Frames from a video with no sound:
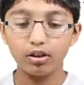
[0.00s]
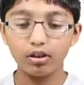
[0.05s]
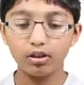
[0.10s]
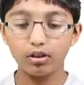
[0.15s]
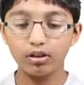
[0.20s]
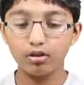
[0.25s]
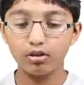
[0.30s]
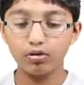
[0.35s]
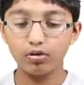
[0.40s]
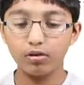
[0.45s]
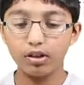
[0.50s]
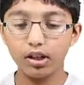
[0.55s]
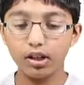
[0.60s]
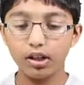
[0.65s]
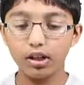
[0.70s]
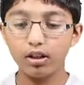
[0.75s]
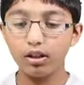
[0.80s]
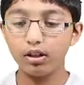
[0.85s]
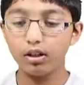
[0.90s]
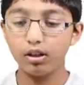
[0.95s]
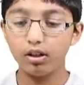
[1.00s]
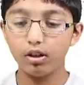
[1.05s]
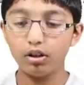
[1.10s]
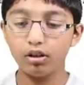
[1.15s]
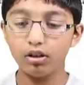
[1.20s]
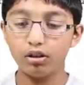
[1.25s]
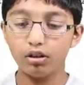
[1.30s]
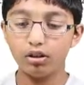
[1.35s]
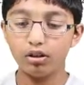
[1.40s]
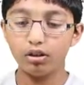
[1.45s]
string,
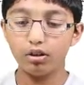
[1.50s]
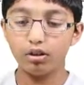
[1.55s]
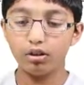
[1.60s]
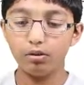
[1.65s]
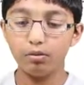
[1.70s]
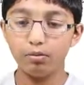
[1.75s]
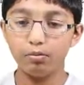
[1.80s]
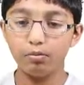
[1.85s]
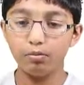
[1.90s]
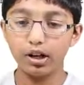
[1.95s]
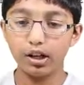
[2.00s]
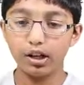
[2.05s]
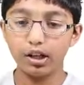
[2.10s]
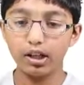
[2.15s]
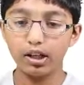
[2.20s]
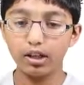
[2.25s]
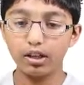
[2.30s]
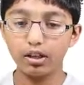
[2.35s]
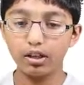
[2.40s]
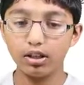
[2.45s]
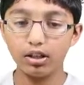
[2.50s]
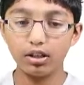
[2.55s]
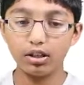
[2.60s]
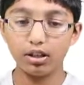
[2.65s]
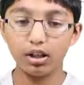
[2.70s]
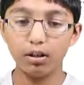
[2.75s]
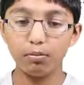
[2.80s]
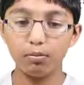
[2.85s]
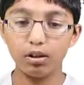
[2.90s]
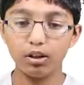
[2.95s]
open brackets,
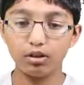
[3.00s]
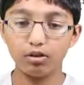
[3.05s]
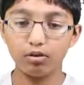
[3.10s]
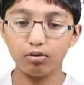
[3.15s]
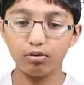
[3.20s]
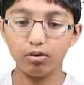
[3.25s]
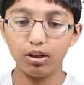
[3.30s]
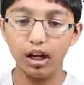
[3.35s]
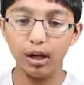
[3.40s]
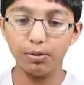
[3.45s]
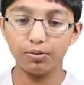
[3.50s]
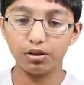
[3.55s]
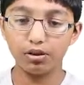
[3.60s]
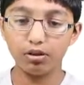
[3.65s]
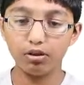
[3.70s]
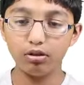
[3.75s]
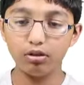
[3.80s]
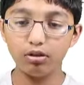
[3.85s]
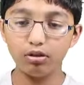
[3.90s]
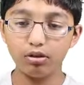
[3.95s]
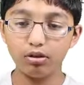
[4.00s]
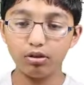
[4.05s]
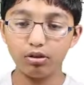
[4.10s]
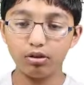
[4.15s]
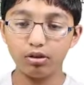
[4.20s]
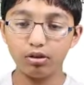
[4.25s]
time underscore elapsed 2,